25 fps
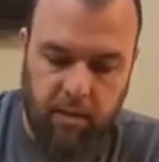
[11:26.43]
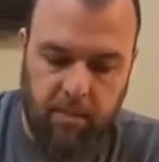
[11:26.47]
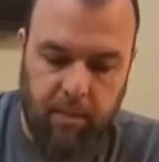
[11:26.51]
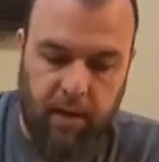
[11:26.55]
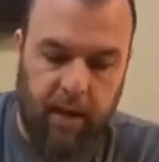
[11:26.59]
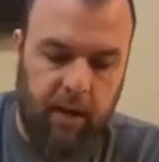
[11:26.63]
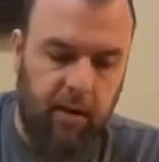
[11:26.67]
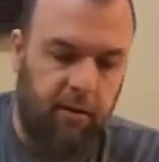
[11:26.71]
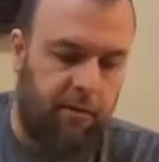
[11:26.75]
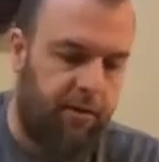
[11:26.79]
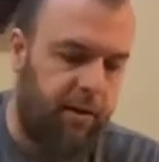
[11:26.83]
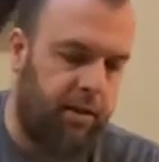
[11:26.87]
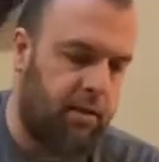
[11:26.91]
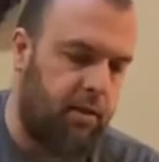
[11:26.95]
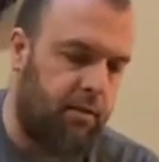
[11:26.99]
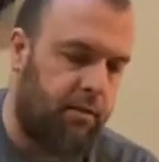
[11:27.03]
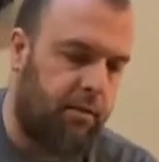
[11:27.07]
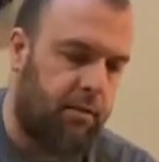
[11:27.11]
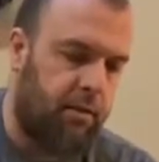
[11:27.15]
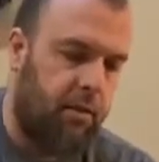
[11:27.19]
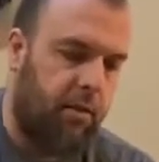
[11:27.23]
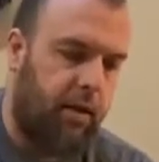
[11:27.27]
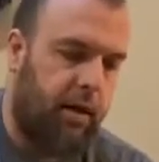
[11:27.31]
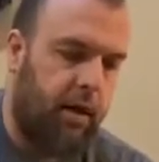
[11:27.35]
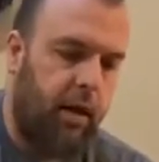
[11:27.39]
my defensive
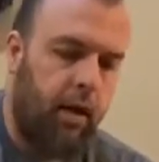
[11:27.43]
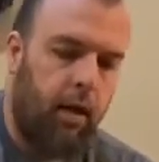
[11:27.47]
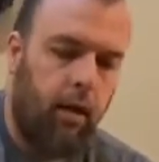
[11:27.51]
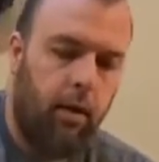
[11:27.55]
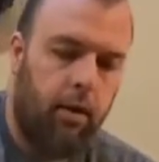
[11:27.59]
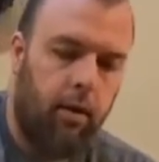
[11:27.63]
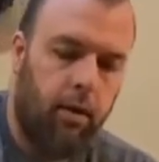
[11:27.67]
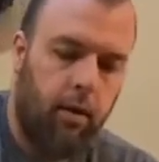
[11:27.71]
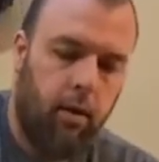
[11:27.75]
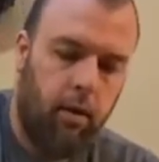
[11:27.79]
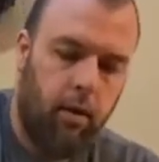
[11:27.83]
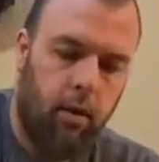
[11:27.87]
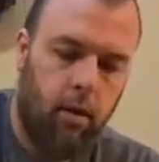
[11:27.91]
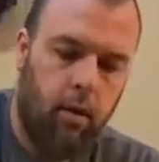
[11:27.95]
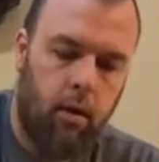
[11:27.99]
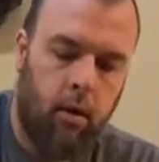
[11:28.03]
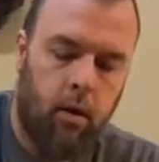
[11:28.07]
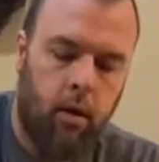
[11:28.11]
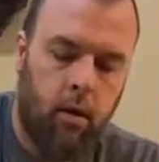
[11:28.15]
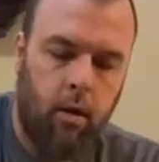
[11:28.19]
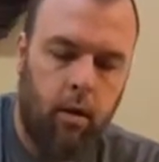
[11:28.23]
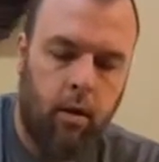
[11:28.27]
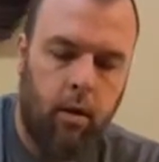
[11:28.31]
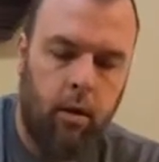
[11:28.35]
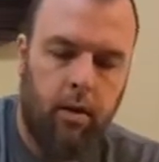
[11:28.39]
3.
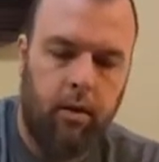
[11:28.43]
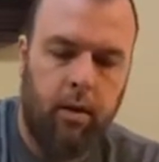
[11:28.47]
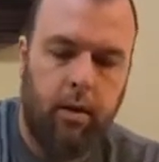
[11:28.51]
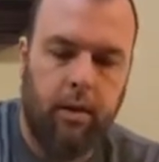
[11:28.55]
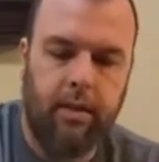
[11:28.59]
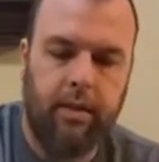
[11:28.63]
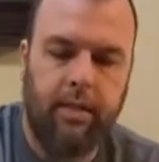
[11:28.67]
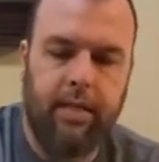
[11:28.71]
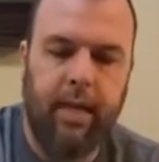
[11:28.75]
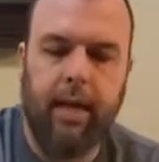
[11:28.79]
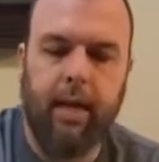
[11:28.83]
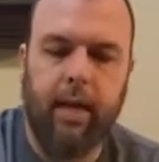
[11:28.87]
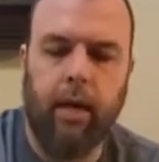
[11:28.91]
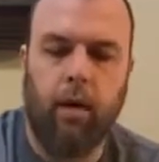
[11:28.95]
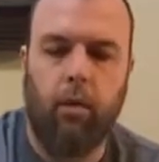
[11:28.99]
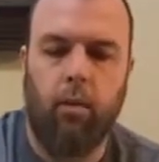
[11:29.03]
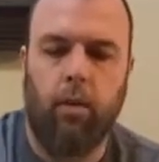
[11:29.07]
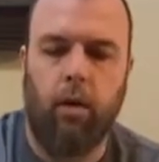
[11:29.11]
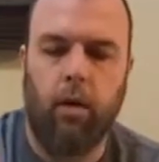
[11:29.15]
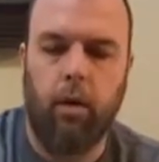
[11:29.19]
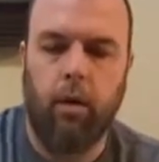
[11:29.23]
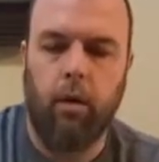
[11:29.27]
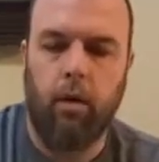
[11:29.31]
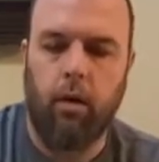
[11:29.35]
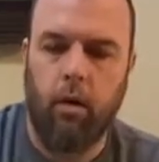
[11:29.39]
The second
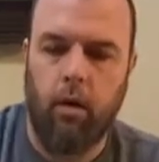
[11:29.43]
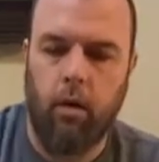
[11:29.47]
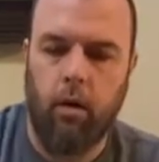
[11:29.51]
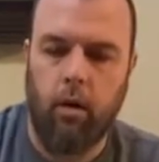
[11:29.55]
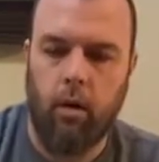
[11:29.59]
one